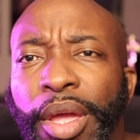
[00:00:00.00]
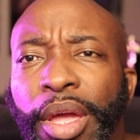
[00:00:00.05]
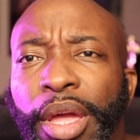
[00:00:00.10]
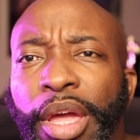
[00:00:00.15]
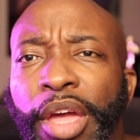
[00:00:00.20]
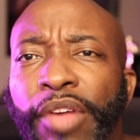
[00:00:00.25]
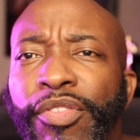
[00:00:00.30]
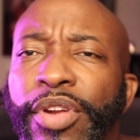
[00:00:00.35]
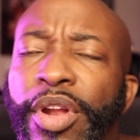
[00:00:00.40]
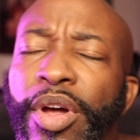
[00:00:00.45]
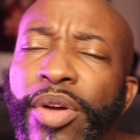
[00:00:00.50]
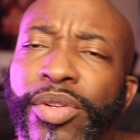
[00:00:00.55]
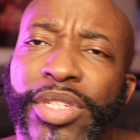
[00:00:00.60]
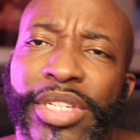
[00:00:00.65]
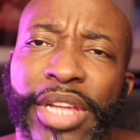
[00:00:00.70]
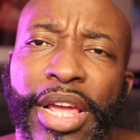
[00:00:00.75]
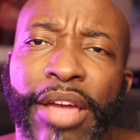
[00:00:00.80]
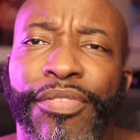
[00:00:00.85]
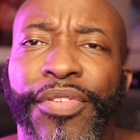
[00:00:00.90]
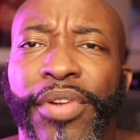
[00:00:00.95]
if you don't
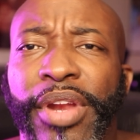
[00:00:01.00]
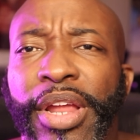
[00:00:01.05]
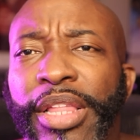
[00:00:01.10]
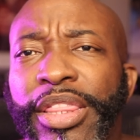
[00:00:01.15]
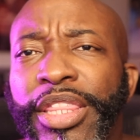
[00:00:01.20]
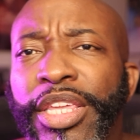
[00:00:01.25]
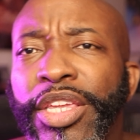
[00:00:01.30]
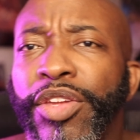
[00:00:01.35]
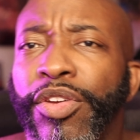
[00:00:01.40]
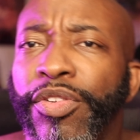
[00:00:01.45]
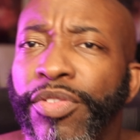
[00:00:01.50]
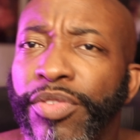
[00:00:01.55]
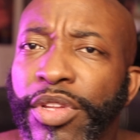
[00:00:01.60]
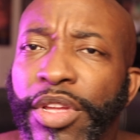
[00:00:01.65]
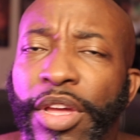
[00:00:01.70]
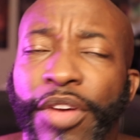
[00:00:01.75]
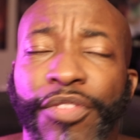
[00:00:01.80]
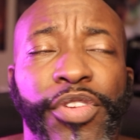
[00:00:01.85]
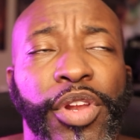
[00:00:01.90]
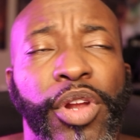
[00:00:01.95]
stand for nothing,
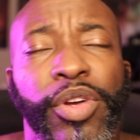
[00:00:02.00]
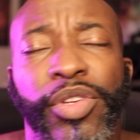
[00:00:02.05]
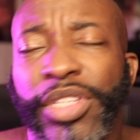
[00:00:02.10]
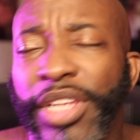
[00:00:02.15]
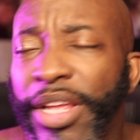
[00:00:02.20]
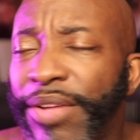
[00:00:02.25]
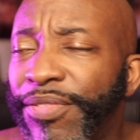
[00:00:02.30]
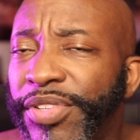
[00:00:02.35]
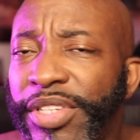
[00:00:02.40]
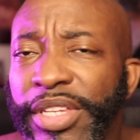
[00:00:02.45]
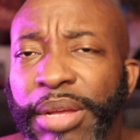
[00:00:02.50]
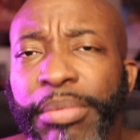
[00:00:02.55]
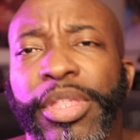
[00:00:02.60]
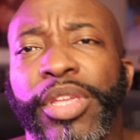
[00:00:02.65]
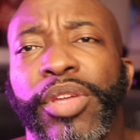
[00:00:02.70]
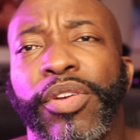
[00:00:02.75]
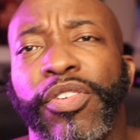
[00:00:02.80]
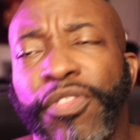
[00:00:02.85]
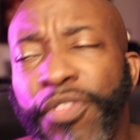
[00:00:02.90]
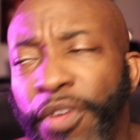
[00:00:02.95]
if you don't stand for
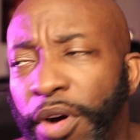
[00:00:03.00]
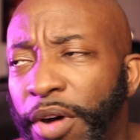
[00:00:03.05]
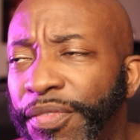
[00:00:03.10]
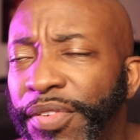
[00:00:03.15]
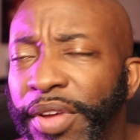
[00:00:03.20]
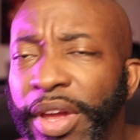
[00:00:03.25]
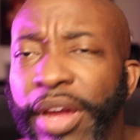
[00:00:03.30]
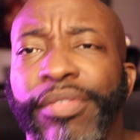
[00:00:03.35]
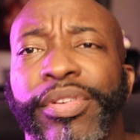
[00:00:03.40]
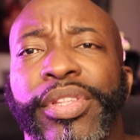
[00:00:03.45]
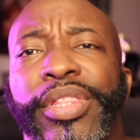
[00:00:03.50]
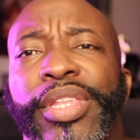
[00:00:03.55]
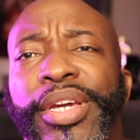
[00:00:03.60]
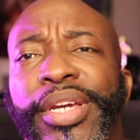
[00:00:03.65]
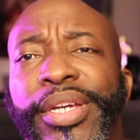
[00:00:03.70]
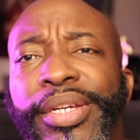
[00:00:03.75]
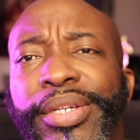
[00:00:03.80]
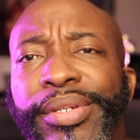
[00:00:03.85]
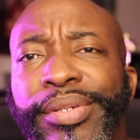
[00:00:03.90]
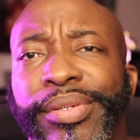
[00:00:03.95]
something, you'll fall for
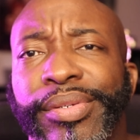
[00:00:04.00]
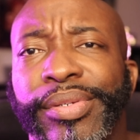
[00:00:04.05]
everything.